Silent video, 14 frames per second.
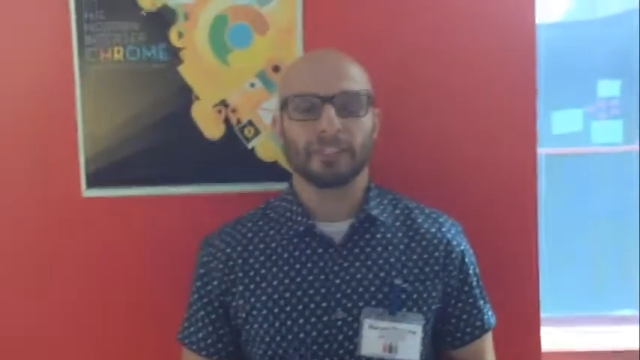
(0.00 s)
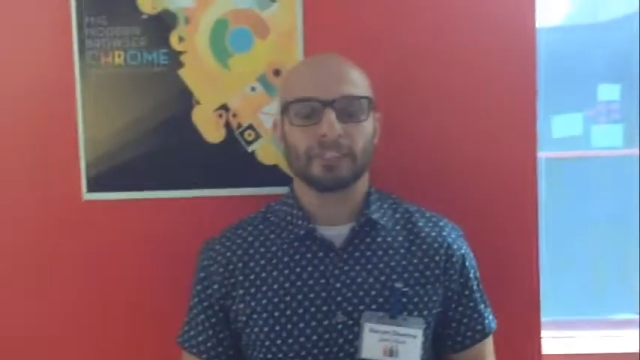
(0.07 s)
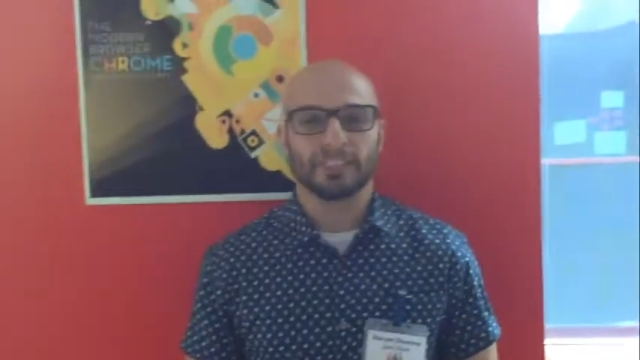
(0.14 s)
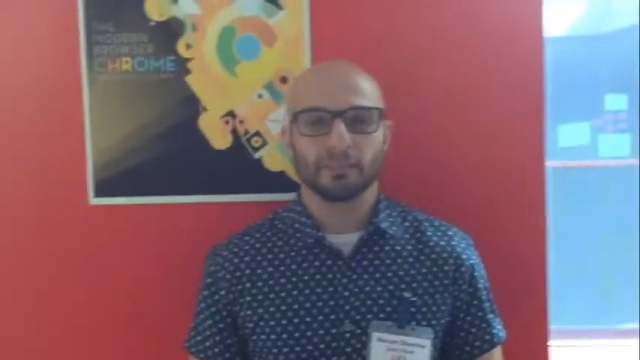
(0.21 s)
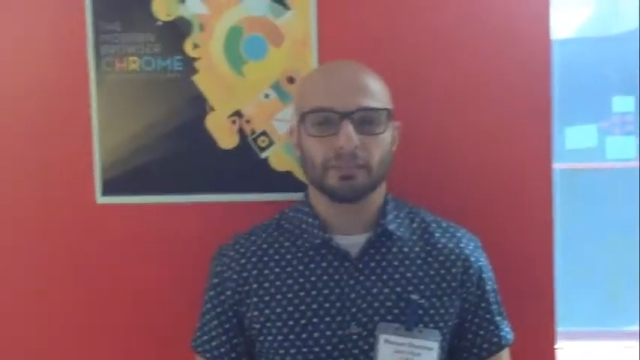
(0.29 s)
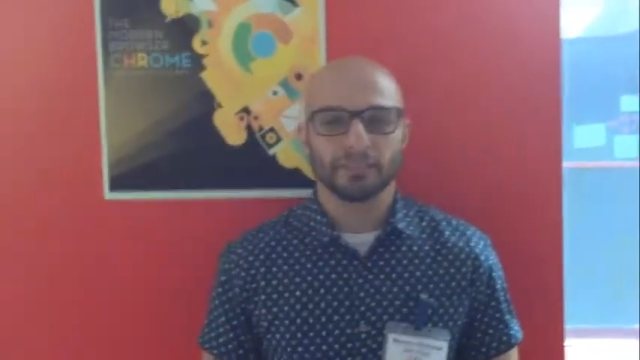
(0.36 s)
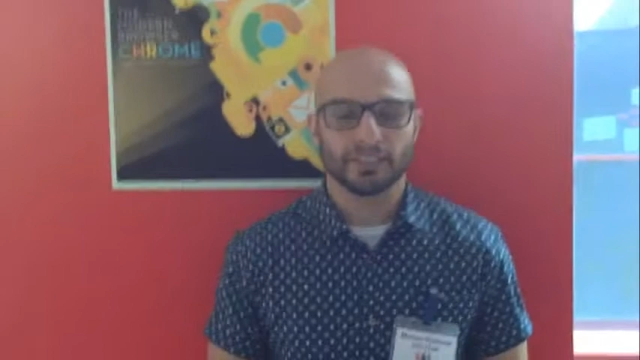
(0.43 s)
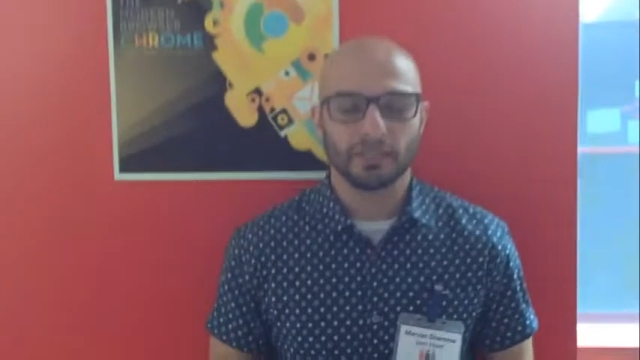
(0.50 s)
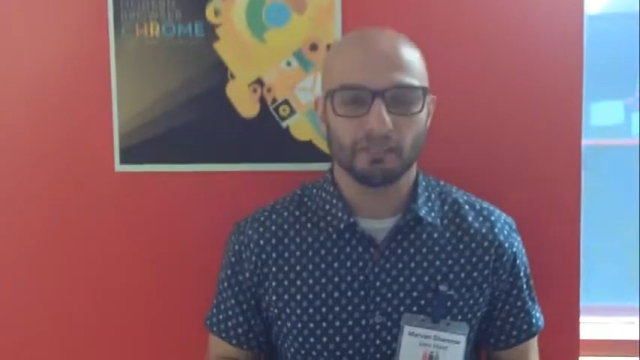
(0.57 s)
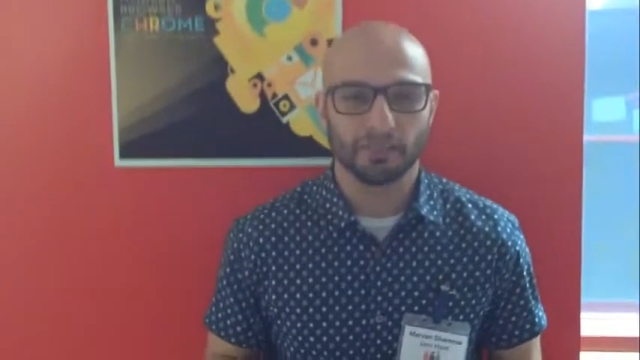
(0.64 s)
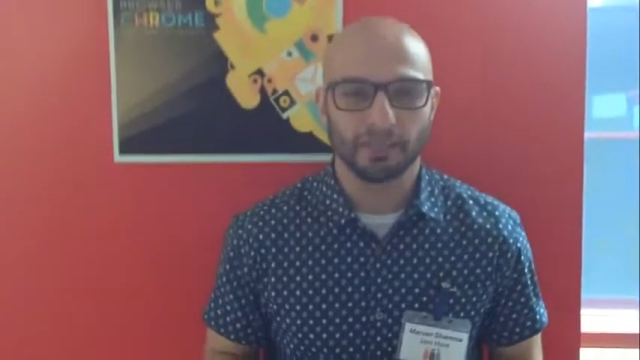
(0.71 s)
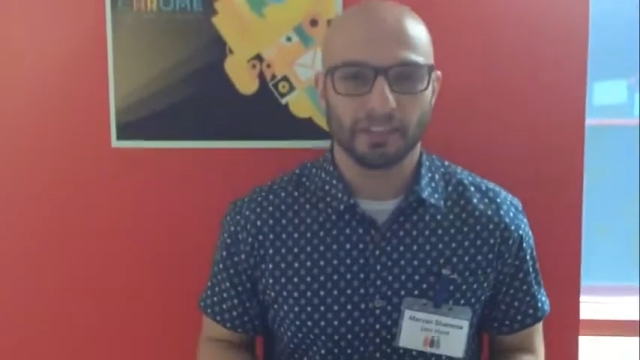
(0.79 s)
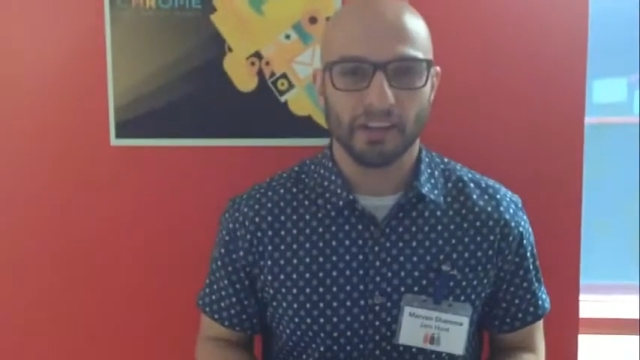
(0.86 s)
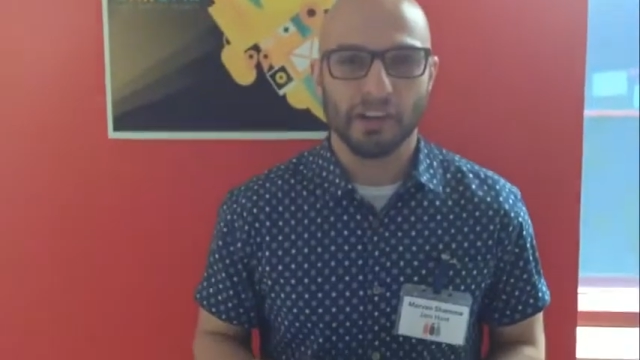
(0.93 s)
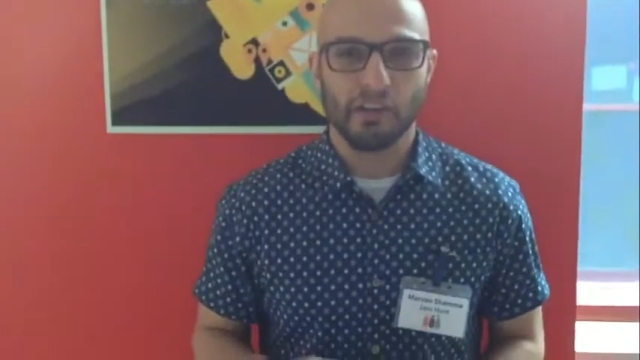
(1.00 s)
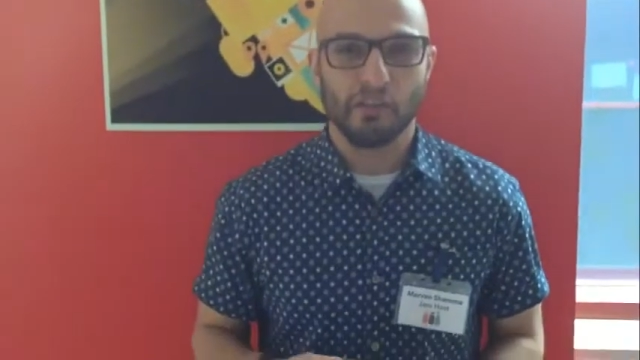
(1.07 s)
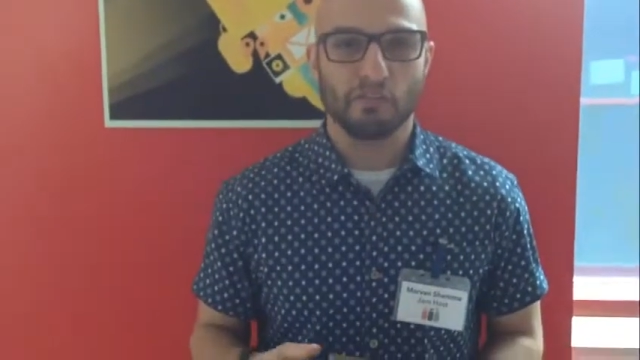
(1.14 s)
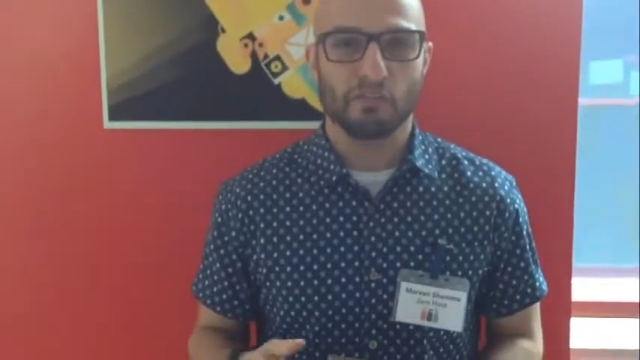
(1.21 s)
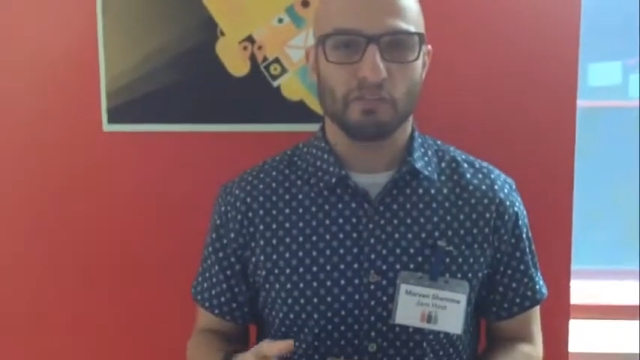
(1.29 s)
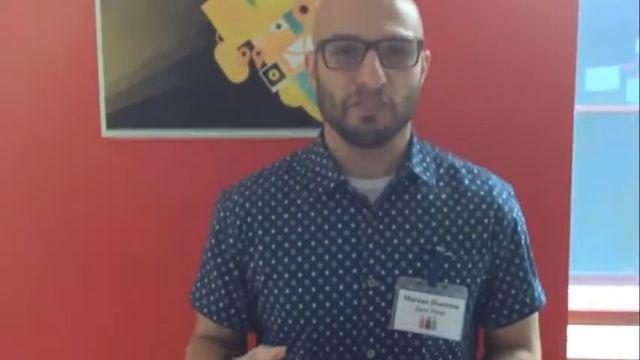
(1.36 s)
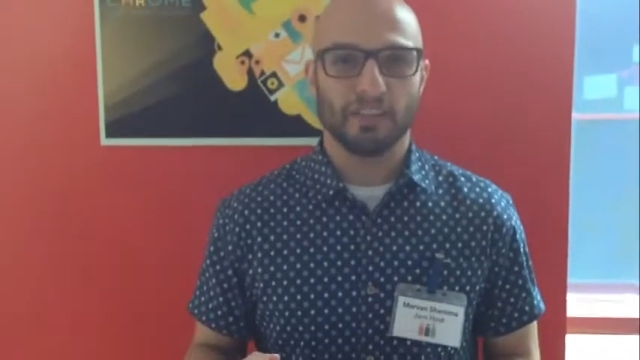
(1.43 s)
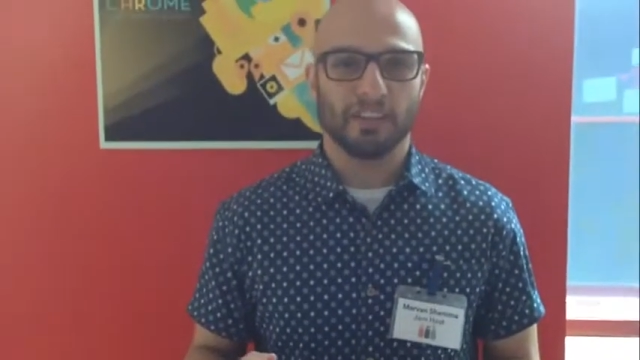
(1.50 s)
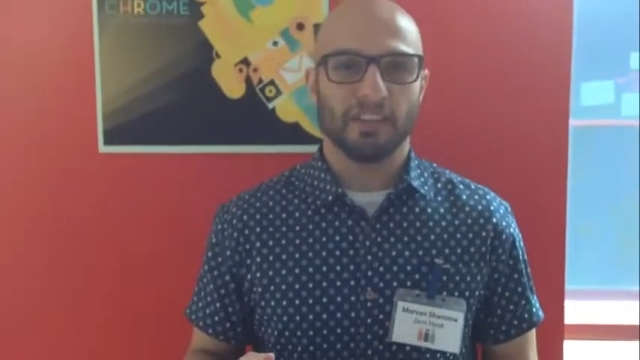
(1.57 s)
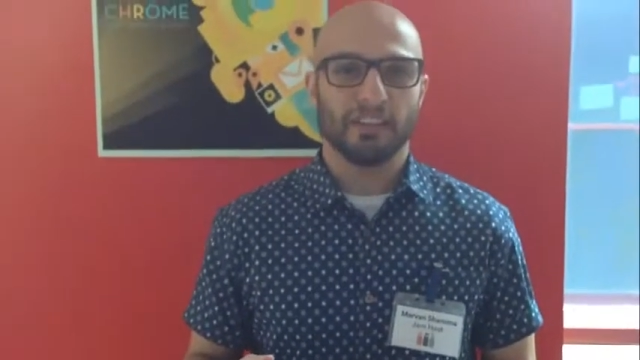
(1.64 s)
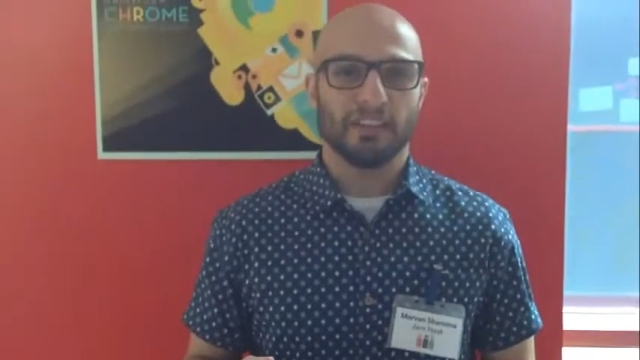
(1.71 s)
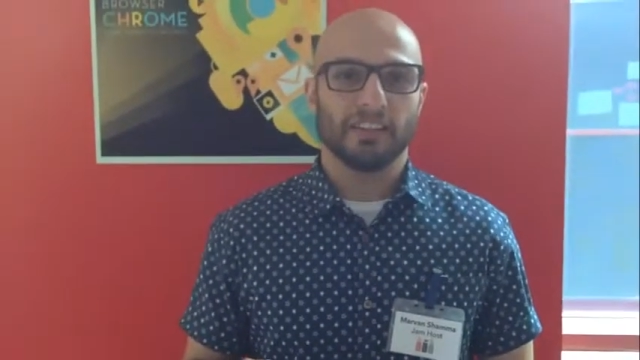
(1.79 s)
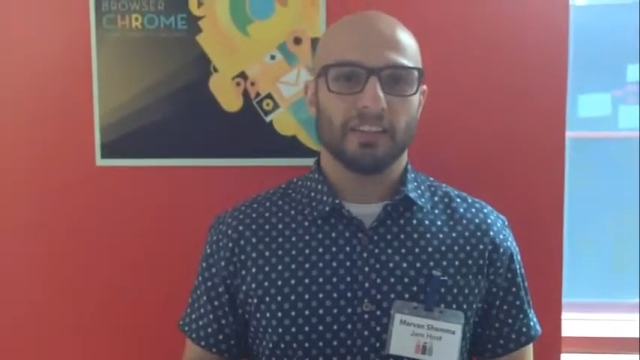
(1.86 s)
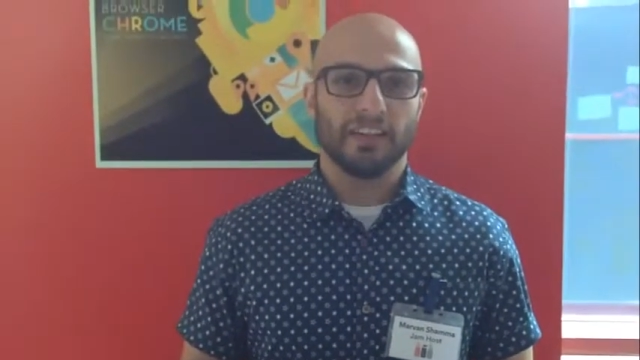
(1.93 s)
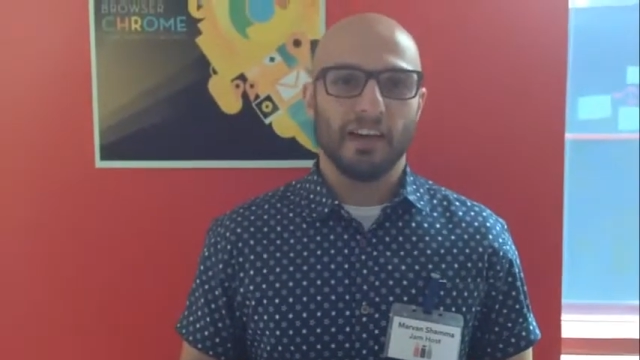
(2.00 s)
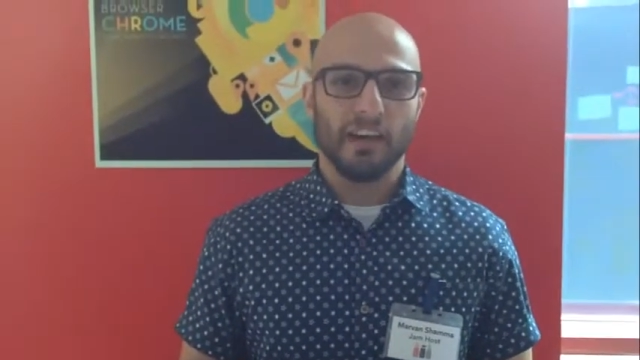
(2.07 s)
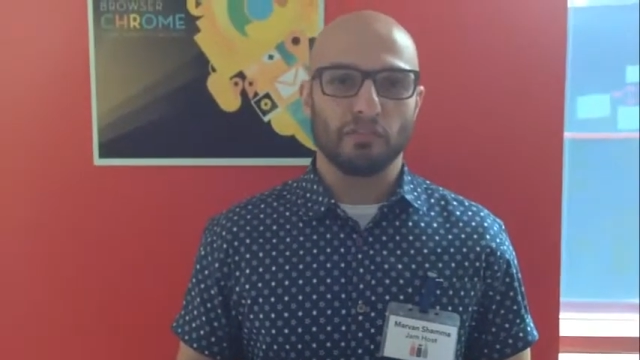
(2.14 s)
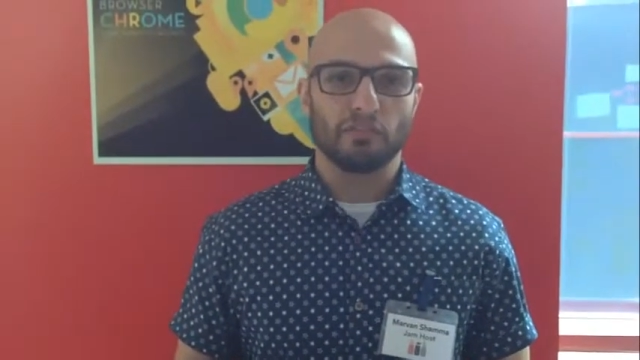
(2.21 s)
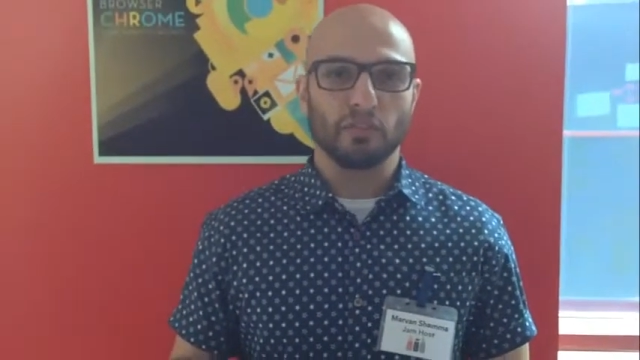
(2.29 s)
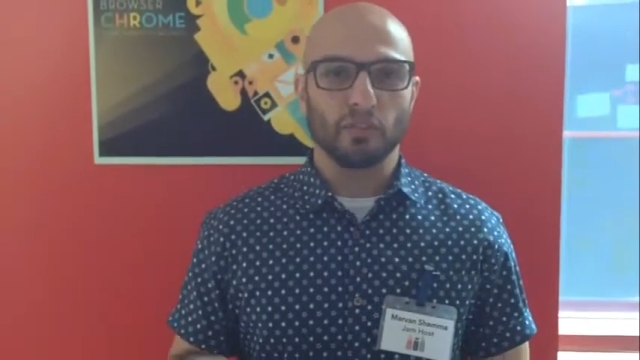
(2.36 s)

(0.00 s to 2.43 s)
simply I've